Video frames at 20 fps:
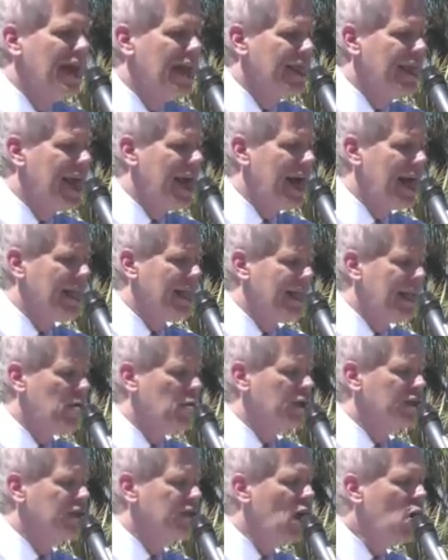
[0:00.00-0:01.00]
that there
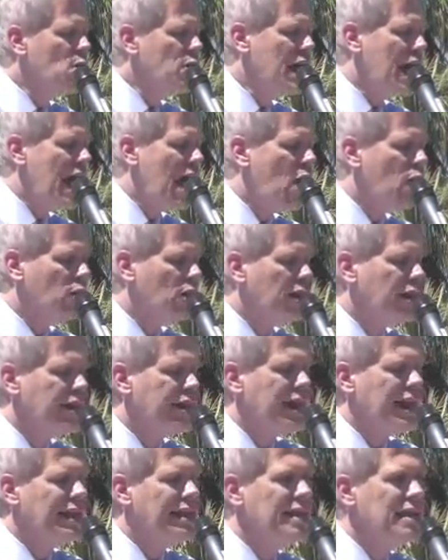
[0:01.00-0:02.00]
was no
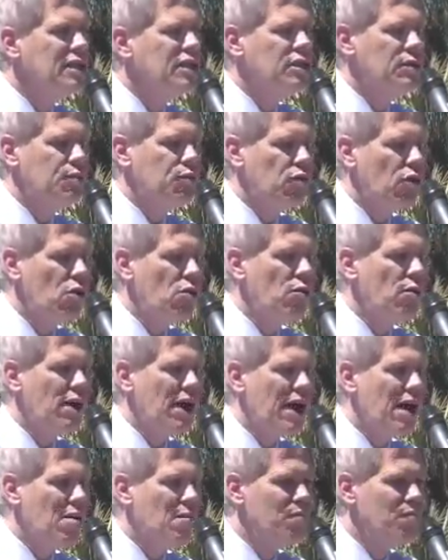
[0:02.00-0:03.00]
doubt that this
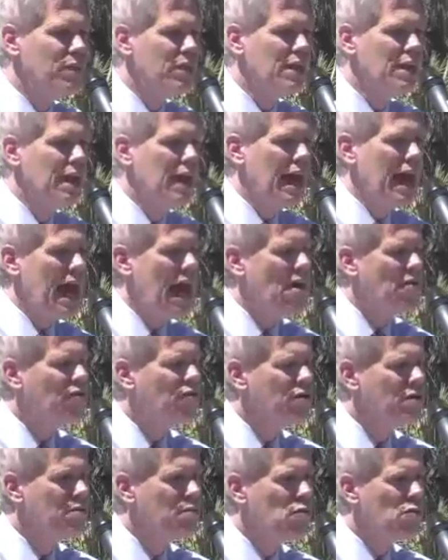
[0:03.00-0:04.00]
program,
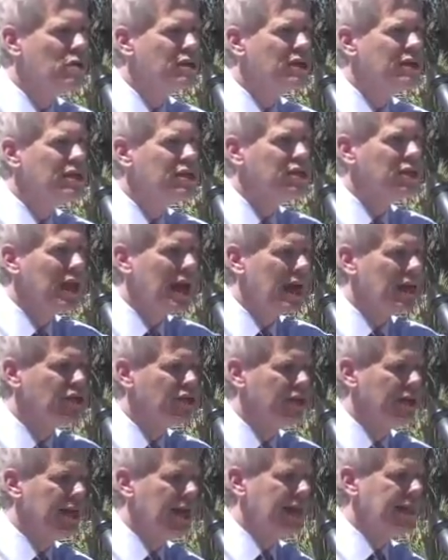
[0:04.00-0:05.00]
after the board's initial
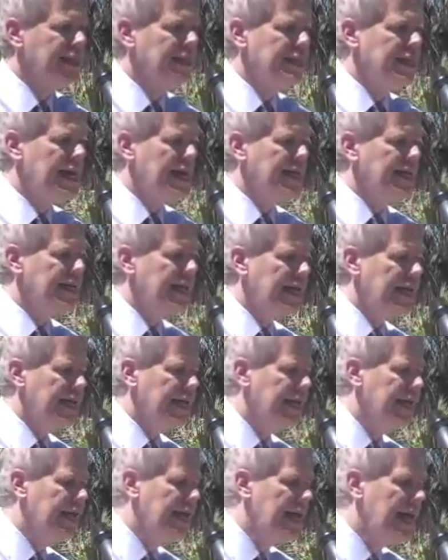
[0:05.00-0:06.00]
action in
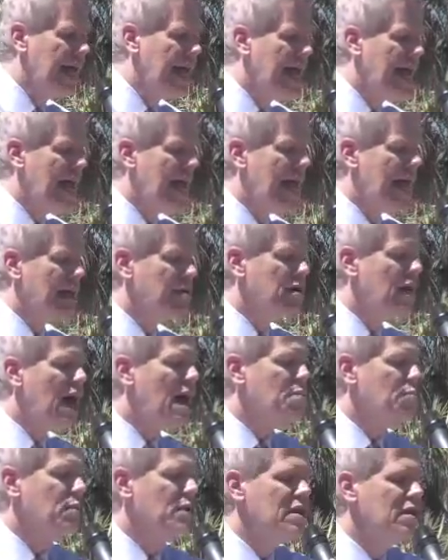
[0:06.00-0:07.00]
1998, had
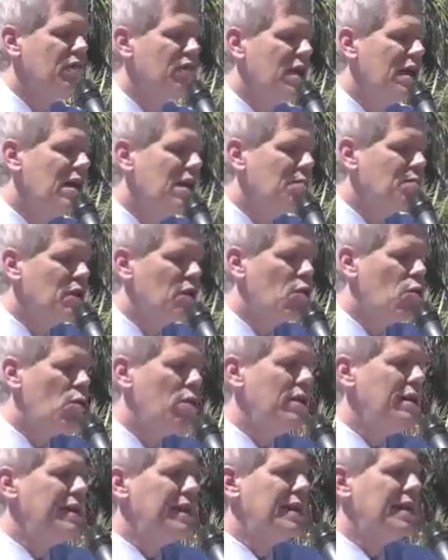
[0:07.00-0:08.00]
not been developed
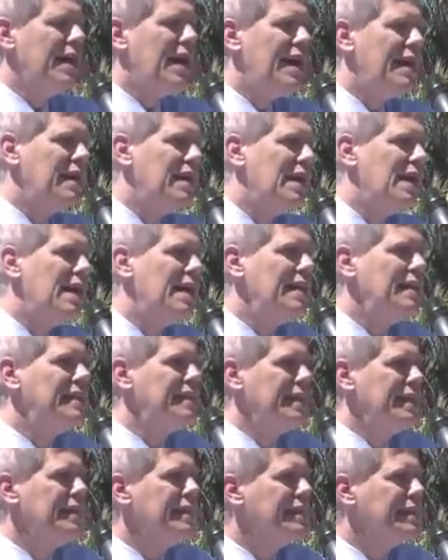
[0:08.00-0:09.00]
according to the
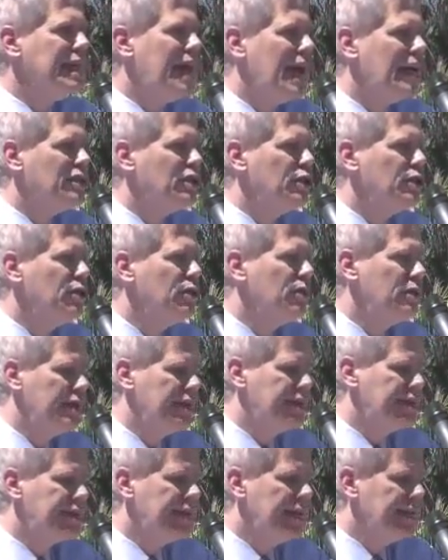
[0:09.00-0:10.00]
guidelines in statute,
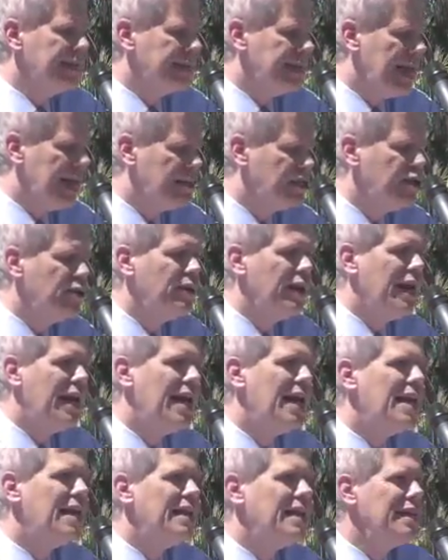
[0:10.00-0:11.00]
in state statute,
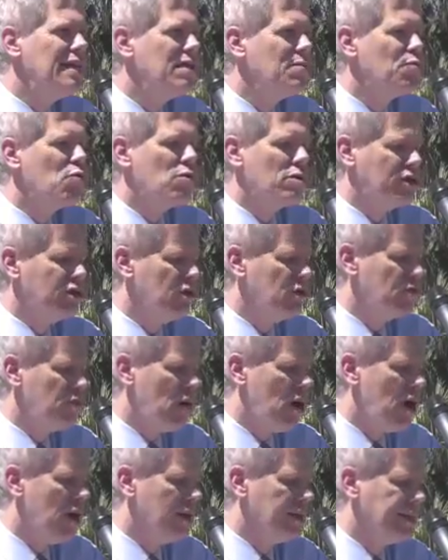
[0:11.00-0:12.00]
and in the board's own
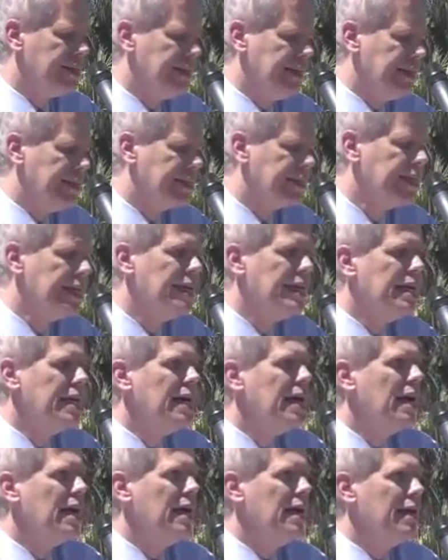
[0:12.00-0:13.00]
policies.
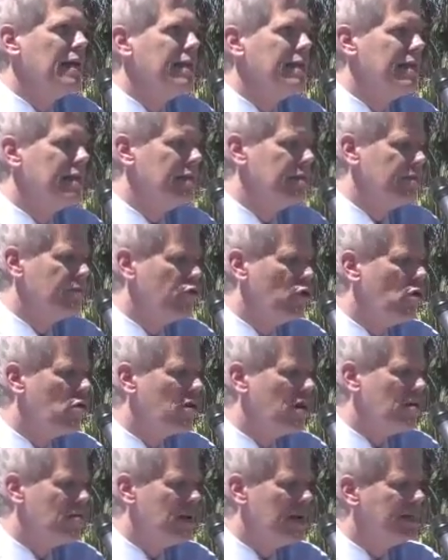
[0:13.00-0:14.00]
The
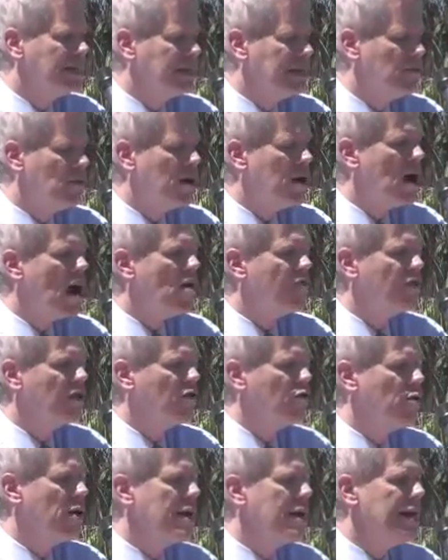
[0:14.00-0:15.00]
program basically went off
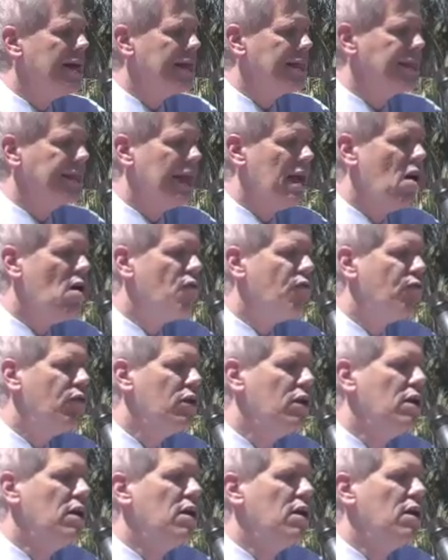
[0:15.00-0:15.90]
and created itself